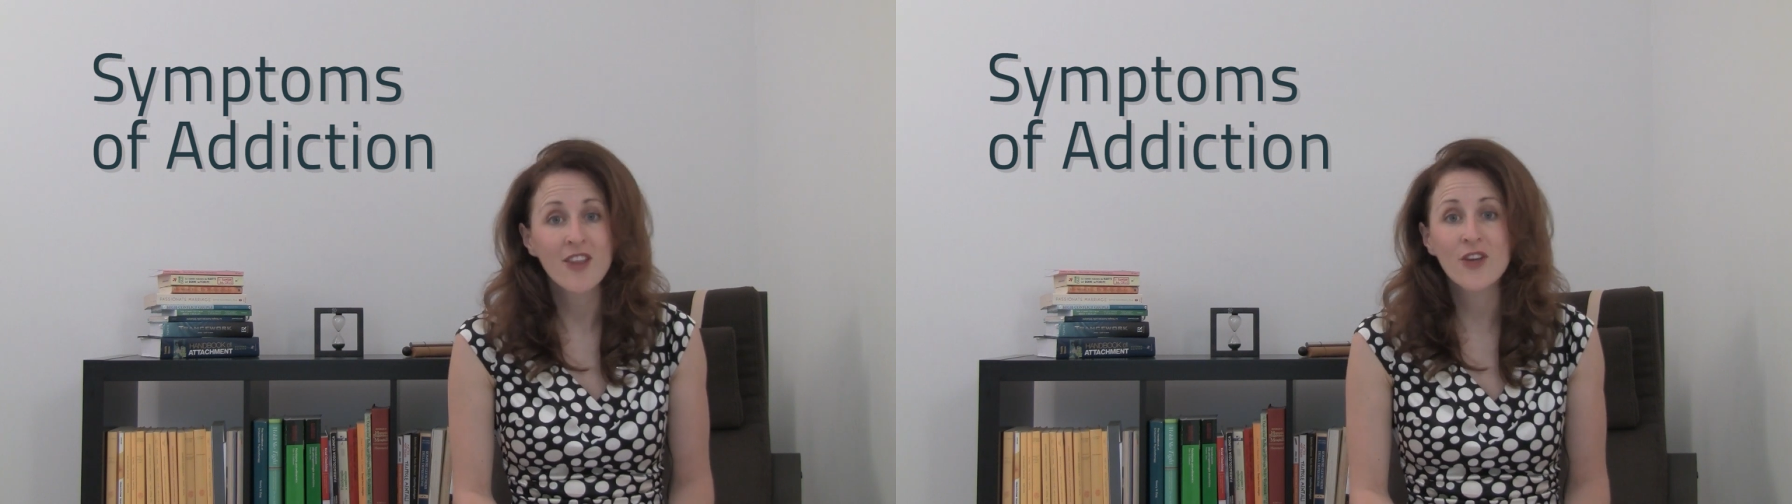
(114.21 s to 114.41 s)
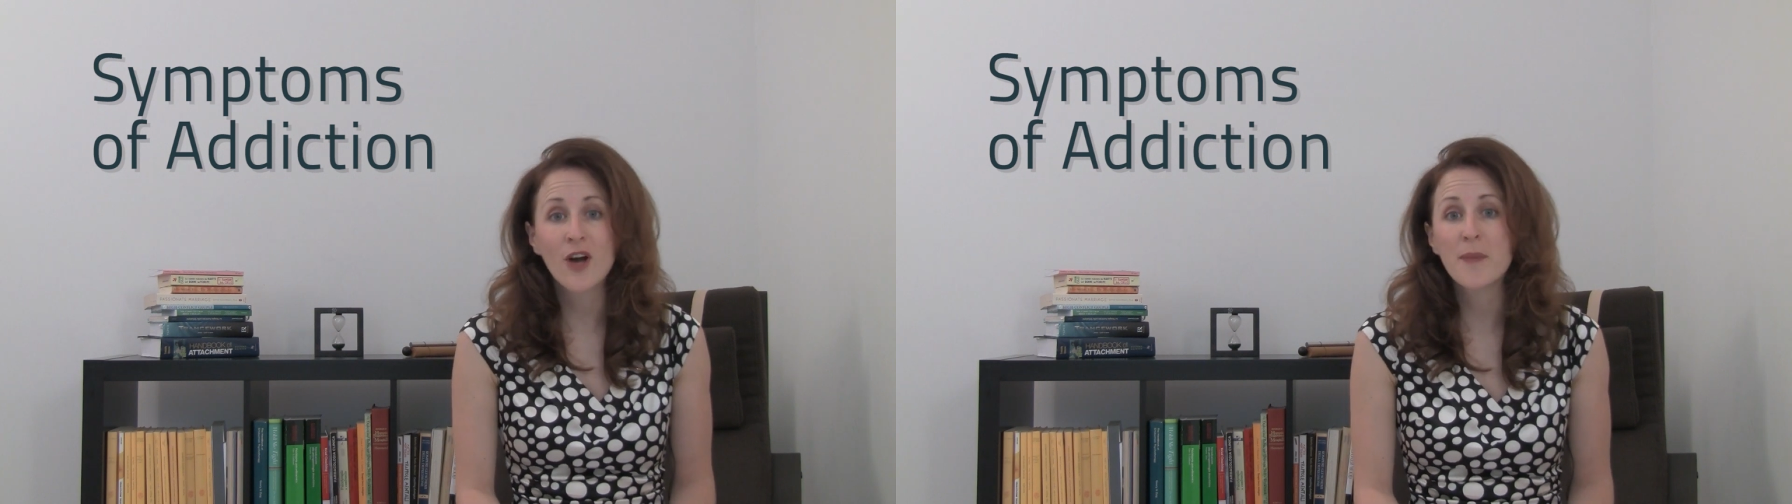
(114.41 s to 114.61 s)

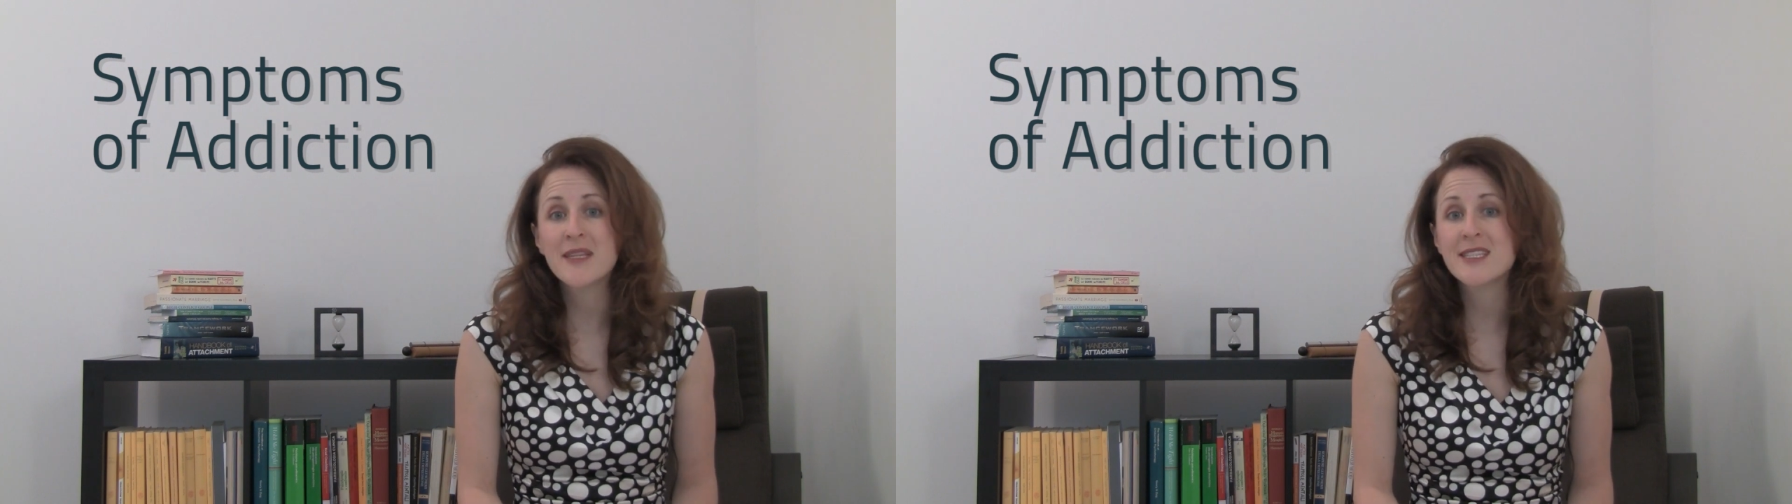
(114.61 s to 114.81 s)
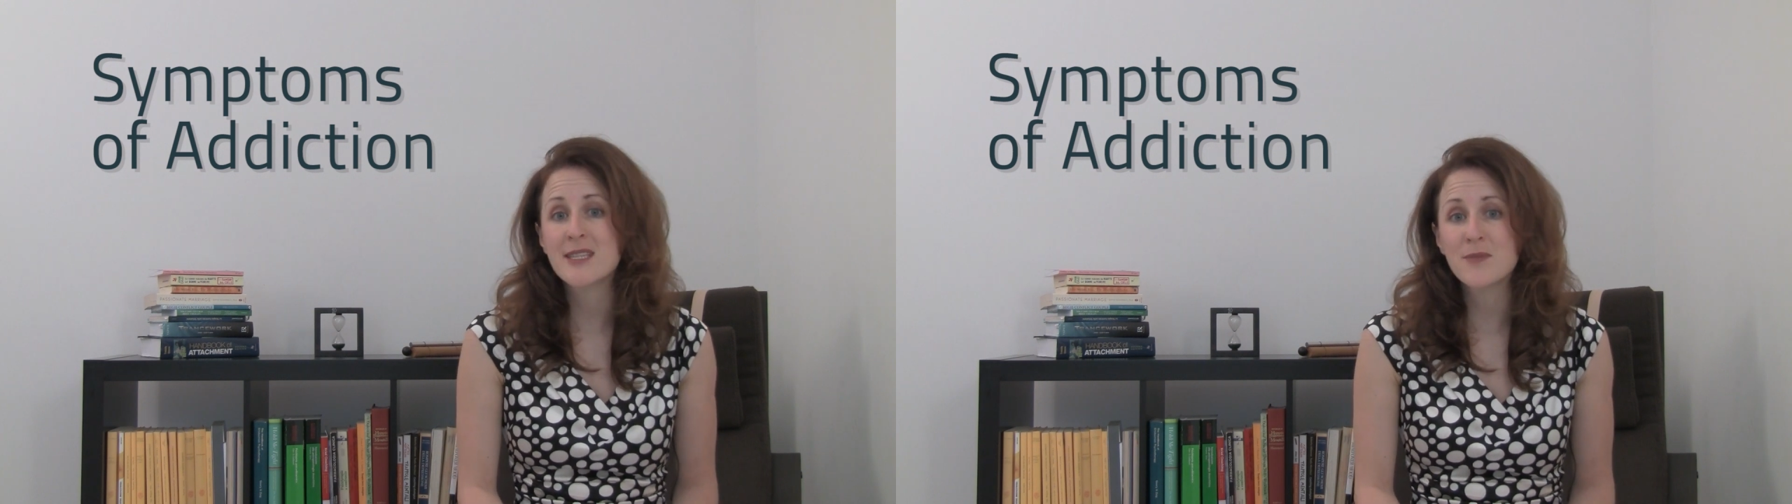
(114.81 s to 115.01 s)
the
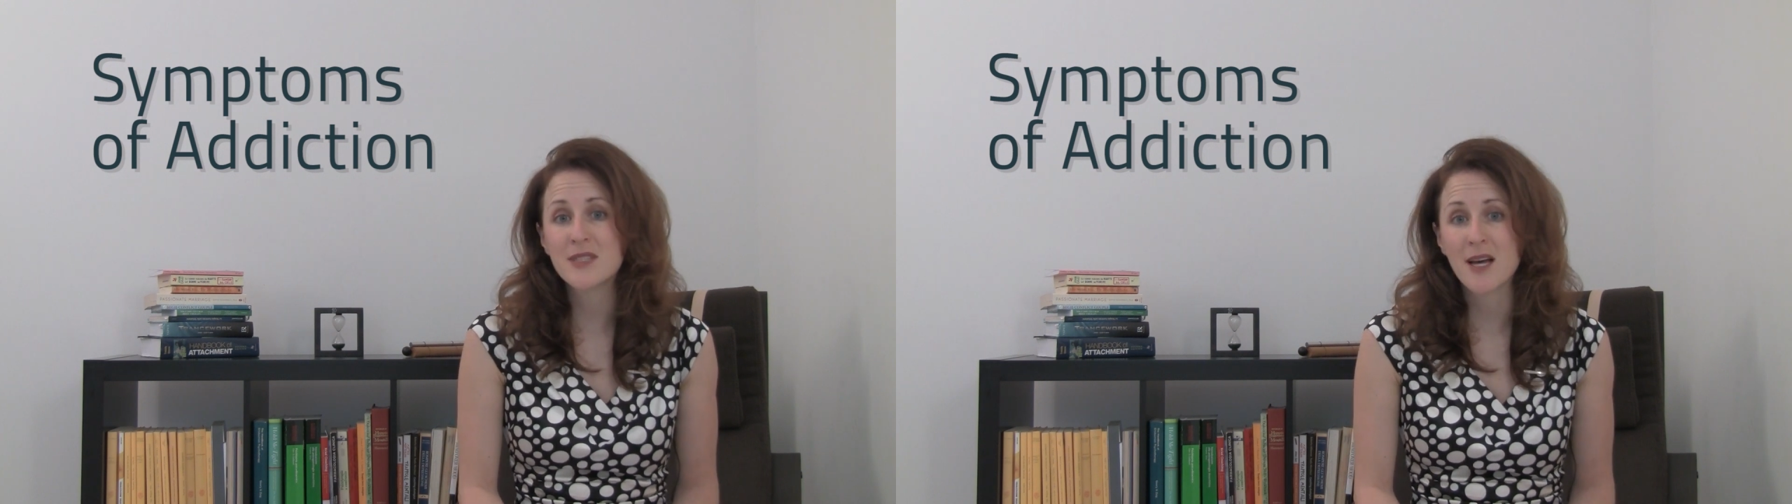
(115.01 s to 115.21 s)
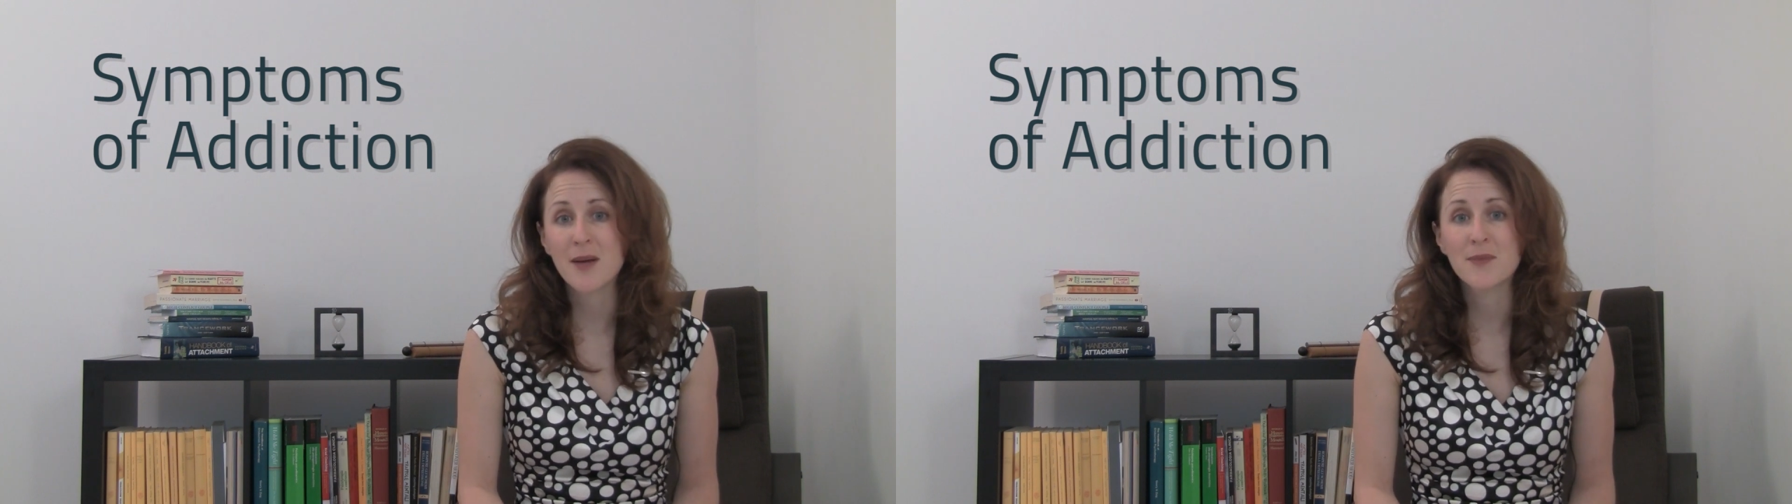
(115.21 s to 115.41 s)
common
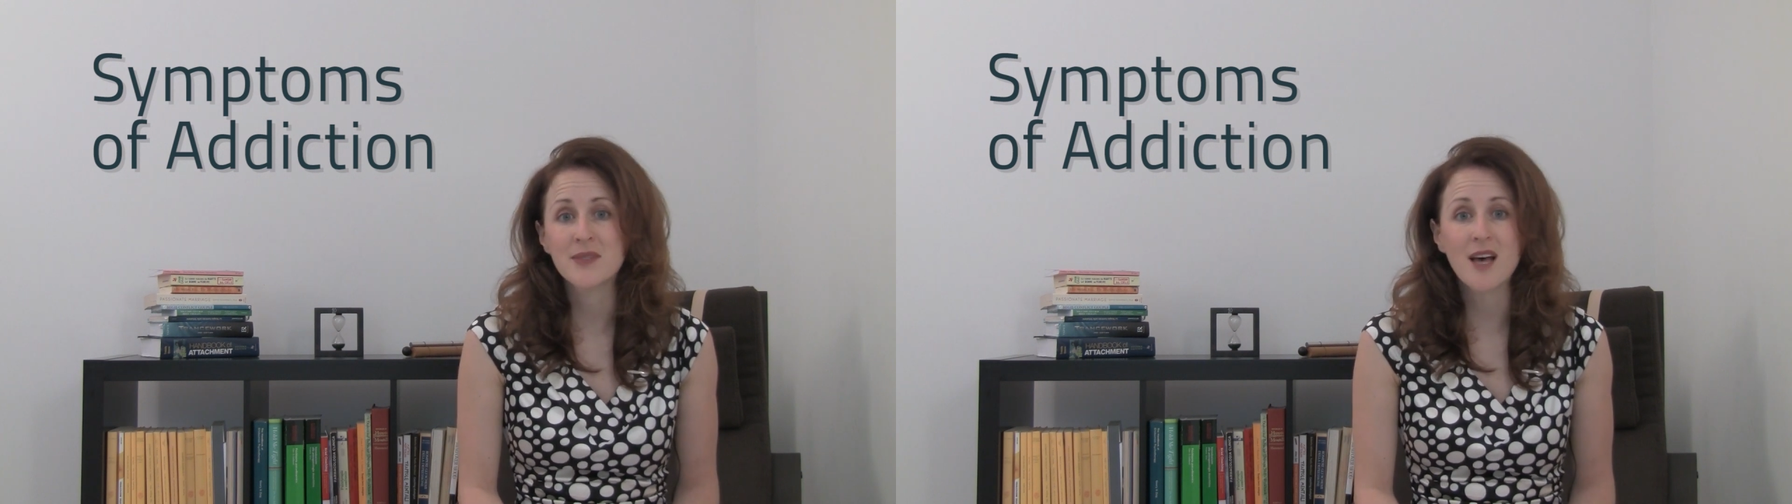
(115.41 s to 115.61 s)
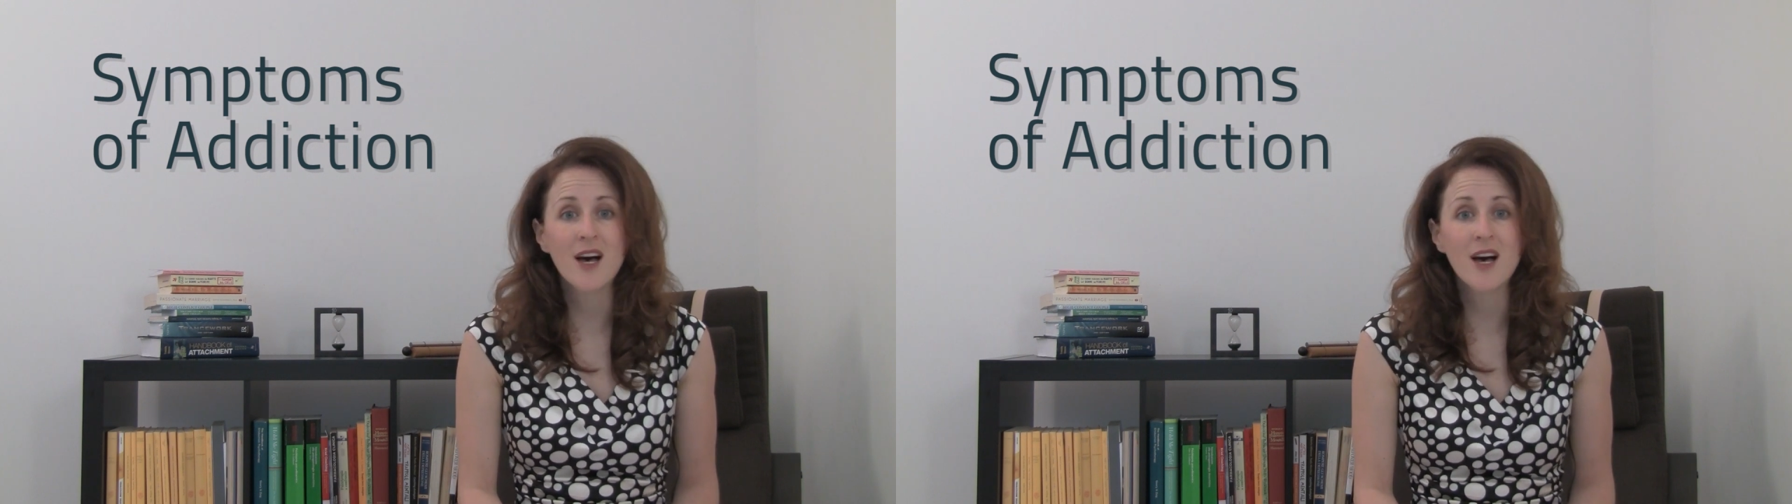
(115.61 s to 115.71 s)
symptoms